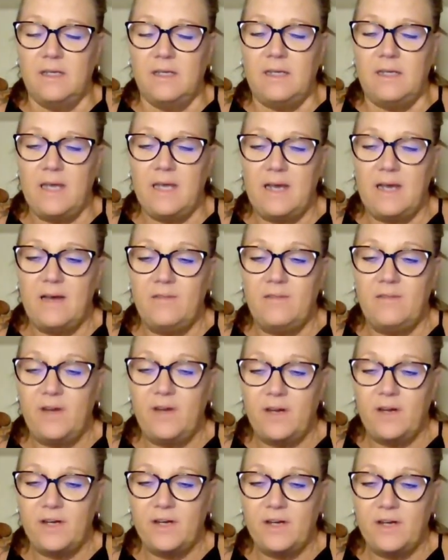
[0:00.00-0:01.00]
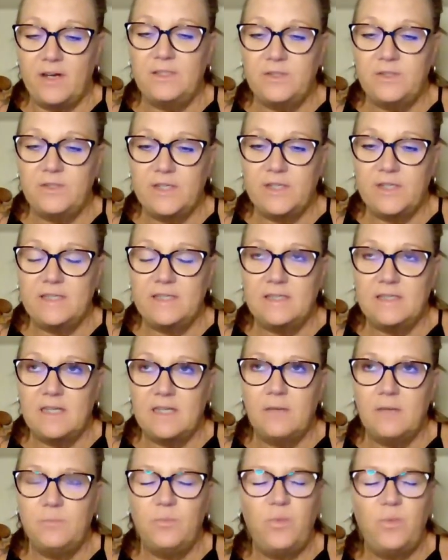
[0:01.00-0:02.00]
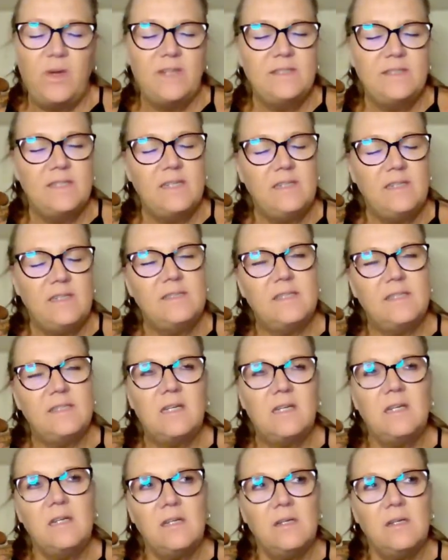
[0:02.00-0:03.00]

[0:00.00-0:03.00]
yeah, very dangerous. I wasn't...